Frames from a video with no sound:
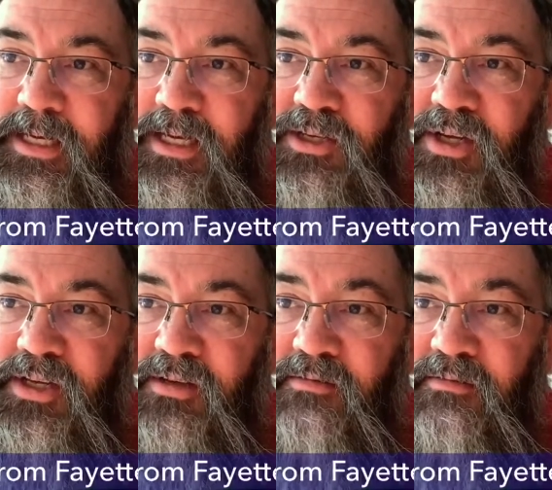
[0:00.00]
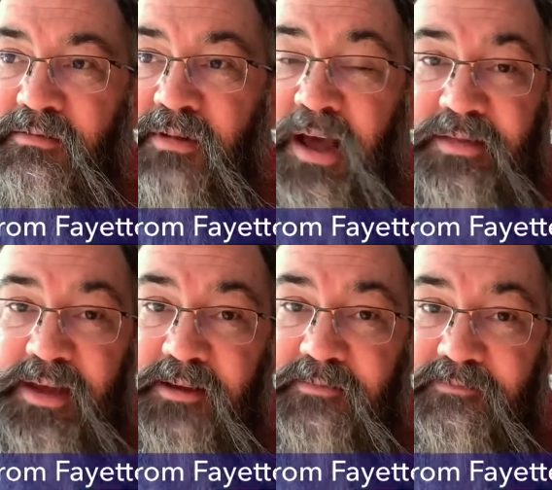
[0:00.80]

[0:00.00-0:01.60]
just nothing.